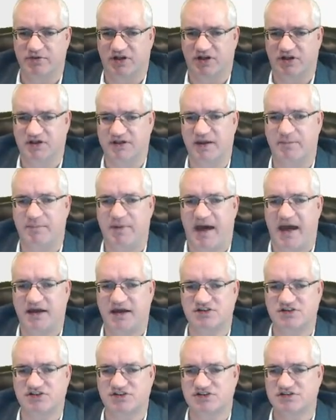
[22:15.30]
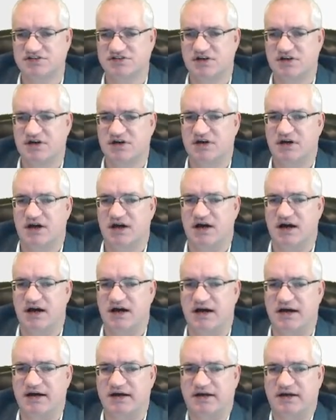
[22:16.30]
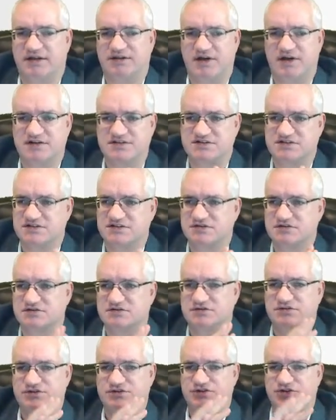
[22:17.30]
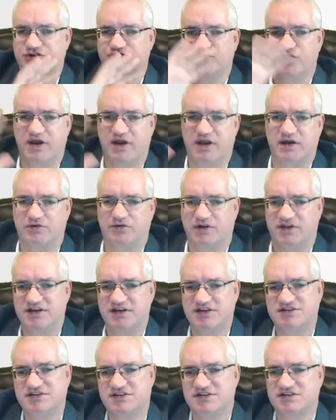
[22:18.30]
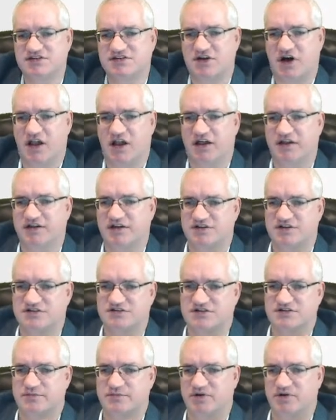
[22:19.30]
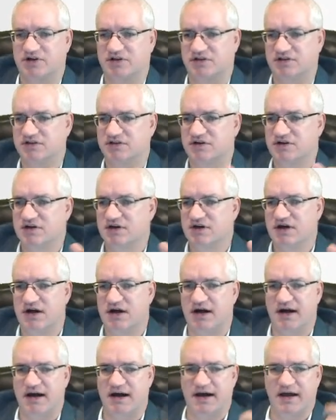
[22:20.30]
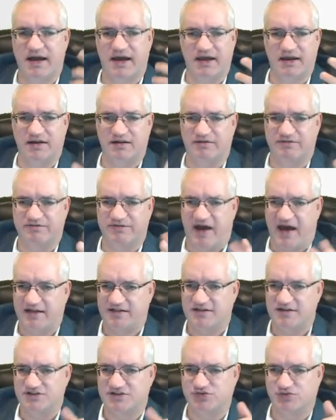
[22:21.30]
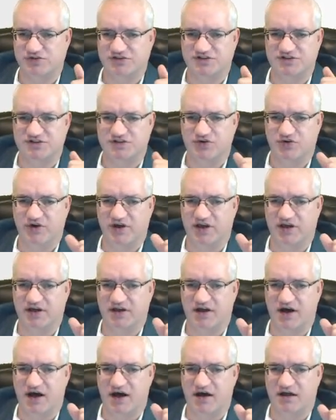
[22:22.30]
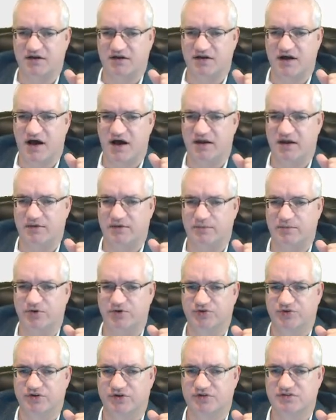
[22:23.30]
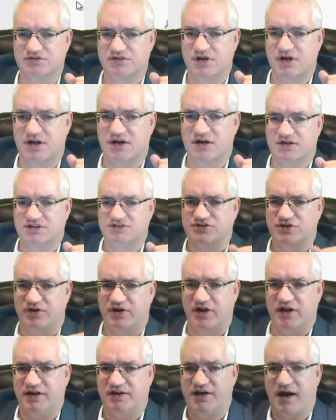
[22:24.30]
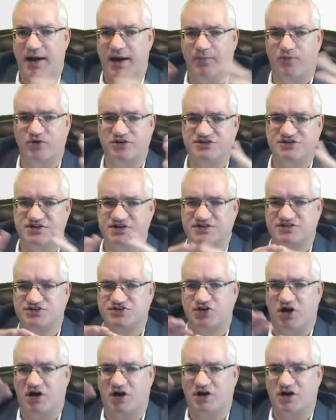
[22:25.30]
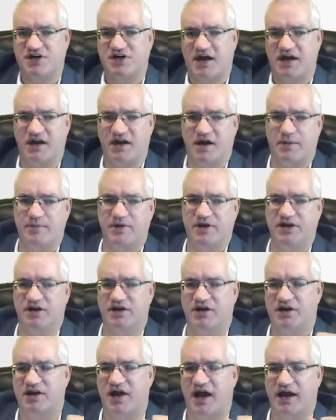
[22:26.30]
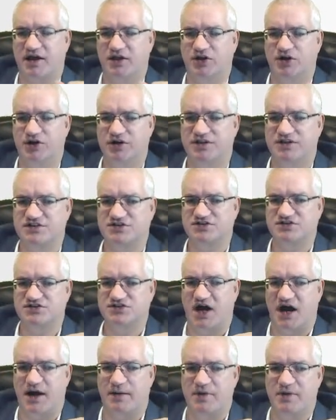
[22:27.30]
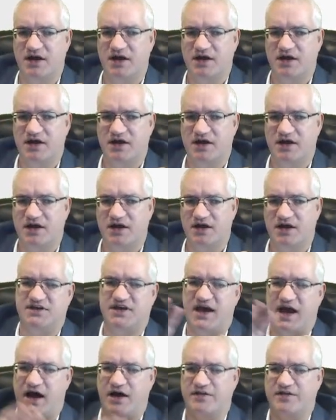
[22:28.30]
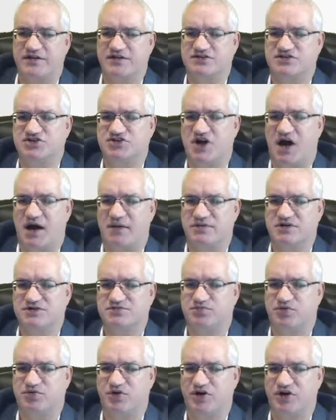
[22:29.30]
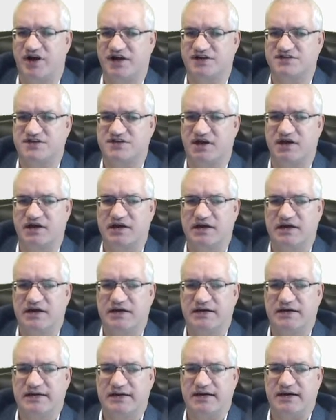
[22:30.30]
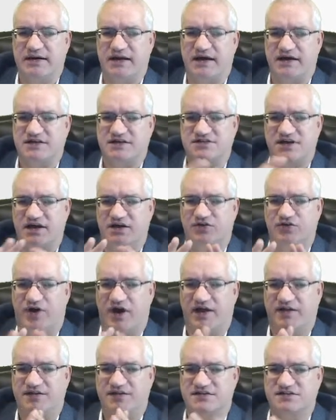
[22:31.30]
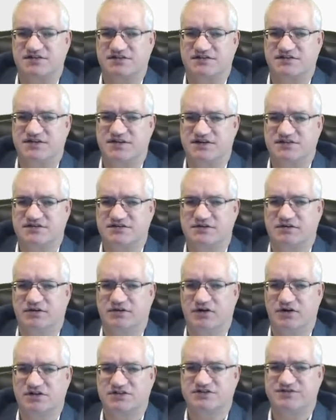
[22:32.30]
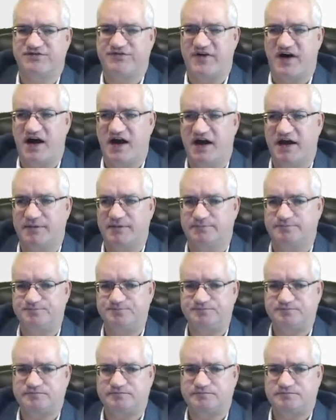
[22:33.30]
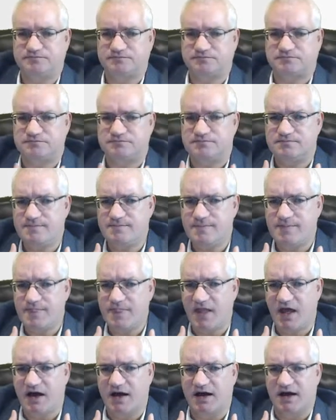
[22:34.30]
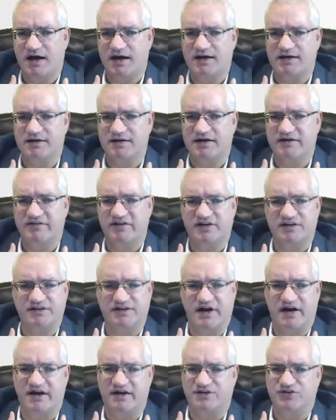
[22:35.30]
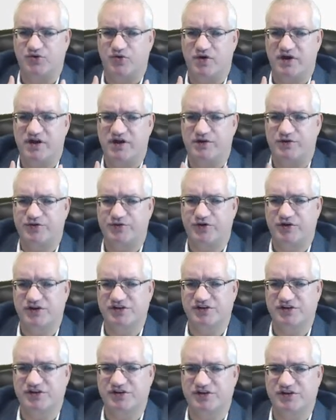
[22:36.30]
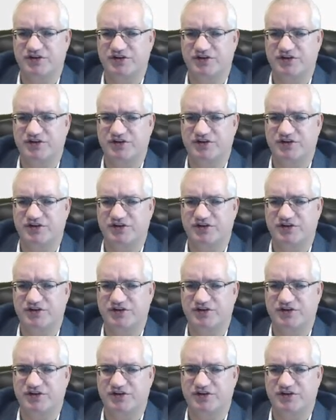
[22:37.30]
doesn't build any packages. It doesn't do any releases. All it does is a build. And in fact, this one's doing it on Ubuntu. So at any time, once this starts, I can come in here and I can look at this job and see how this job is progressing. And I can say, great, this looks fine. Give it 20 or 30 seconds.